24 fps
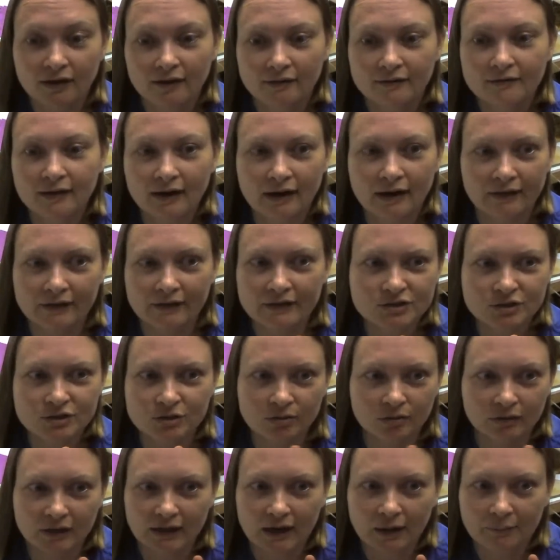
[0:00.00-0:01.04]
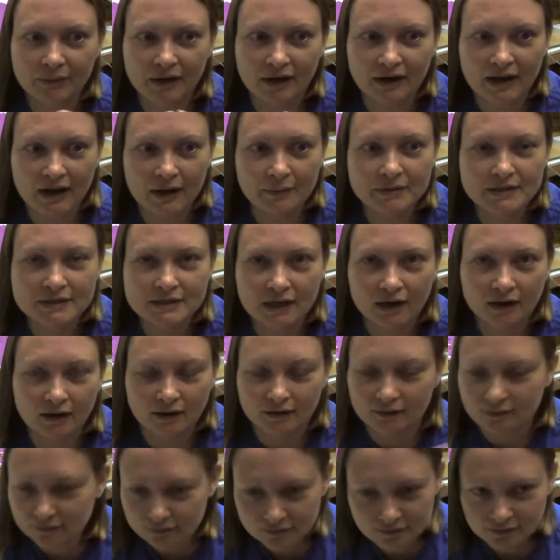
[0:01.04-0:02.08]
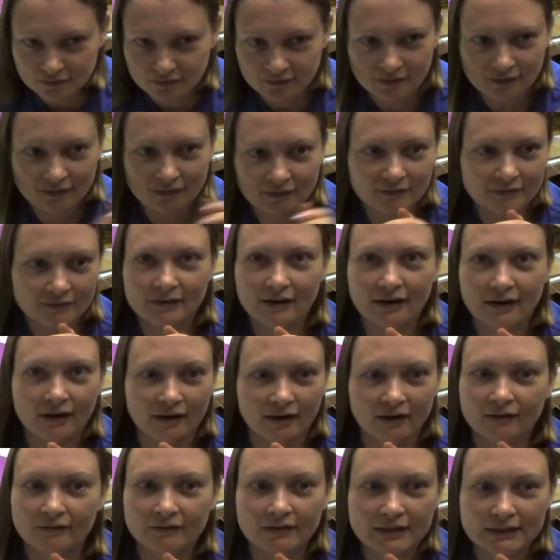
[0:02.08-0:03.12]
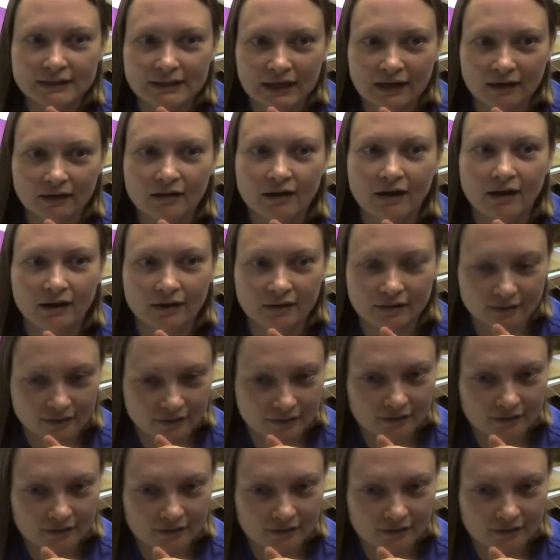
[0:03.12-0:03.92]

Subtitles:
Yeah, that too. Like, I'm not Amazon. Yeah, I get that a lot.